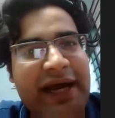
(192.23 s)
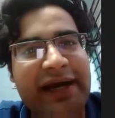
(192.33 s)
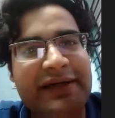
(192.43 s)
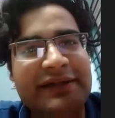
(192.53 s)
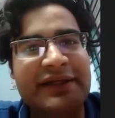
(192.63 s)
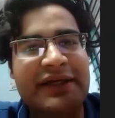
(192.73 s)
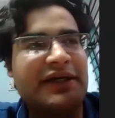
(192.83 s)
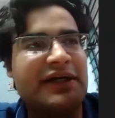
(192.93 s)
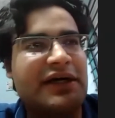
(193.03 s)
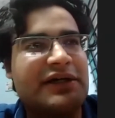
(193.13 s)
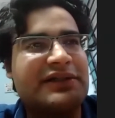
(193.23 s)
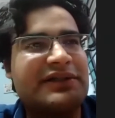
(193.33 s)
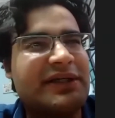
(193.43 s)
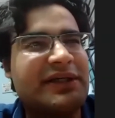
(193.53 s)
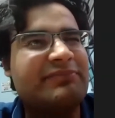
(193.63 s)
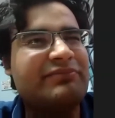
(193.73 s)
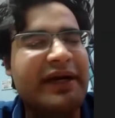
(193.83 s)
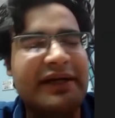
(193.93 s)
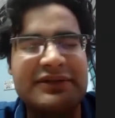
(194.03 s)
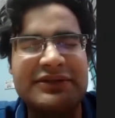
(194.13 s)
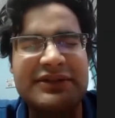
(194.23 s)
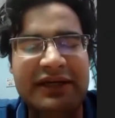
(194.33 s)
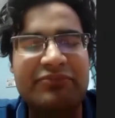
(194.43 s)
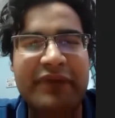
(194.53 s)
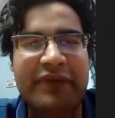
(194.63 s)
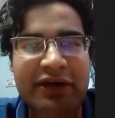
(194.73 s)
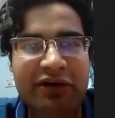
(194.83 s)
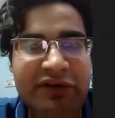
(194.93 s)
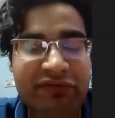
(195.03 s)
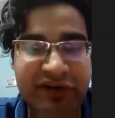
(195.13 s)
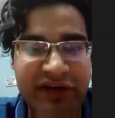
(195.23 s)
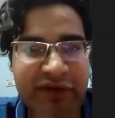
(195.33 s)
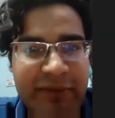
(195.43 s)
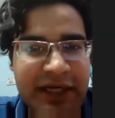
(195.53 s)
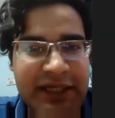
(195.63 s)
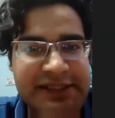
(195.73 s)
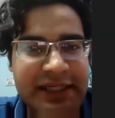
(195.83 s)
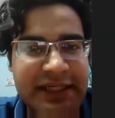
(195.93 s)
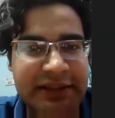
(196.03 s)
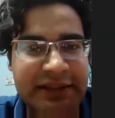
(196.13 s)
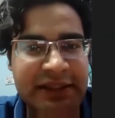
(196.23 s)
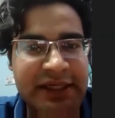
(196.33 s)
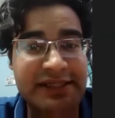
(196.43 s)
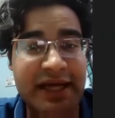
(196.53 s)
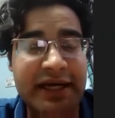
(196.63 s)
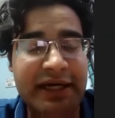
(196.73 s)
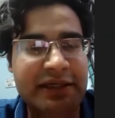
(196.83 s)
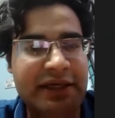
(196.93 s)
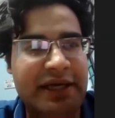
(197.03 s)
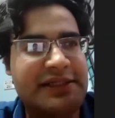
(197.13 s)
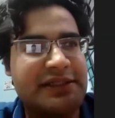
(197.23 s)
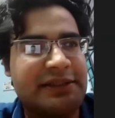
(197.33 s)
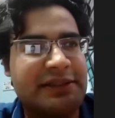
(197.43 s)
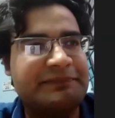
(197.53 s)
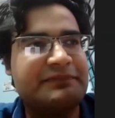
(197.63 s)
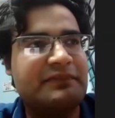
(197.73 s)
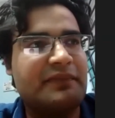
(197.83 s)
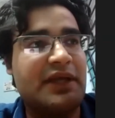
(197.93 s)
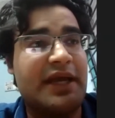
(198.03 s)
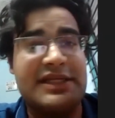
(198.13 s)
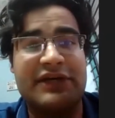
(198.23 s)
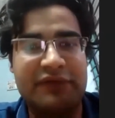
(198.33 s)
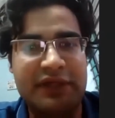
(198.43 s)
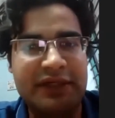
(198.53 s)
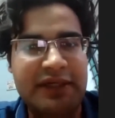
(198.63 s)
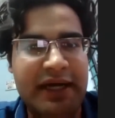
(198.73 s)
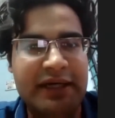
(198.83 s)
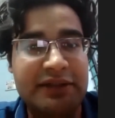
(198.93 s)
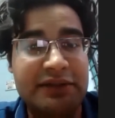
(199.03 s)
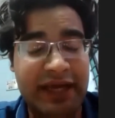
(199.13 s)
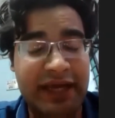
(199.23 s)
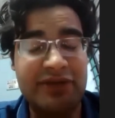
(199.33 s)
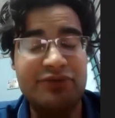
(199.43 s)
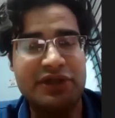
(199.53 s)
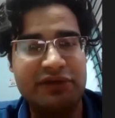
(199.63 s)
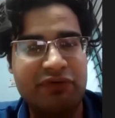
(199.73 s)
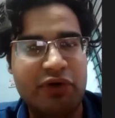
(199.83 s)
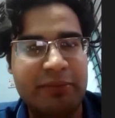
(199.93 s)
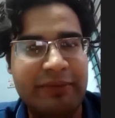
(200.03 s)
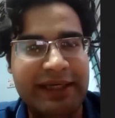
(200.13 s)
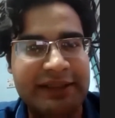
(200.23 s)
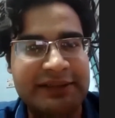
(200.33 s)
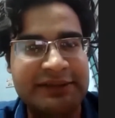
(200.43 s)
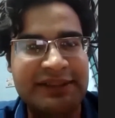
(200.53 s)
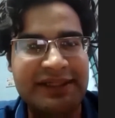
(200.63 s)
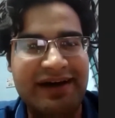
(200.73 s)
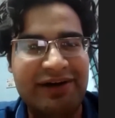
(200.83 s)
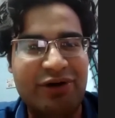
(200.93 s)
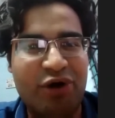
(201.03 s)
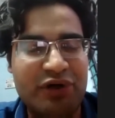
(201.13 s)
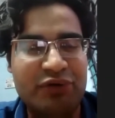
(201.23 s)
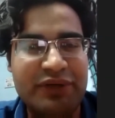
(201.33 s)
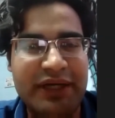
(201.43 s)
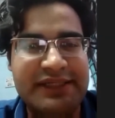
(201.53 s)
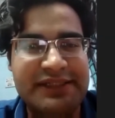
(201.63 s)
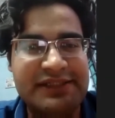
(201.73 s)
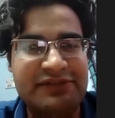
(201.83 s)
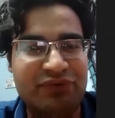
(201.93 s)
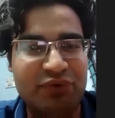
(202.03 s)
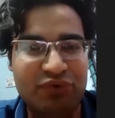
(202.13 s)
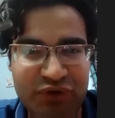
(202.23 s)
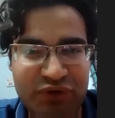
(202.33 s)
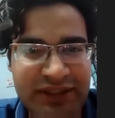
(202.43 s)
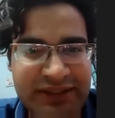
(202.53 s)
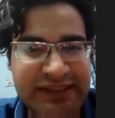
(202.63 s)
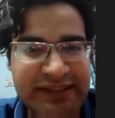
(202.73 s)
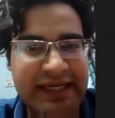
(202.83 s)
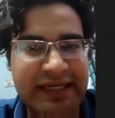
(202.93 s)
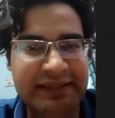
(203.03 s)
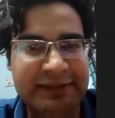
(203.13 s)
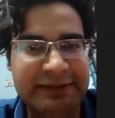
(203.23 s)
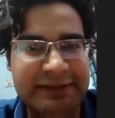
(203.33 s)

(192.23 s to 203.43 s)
had done many of the free webinars that Skyrider has given, and thank you, sir, for making our lockdown crisis fruitful. And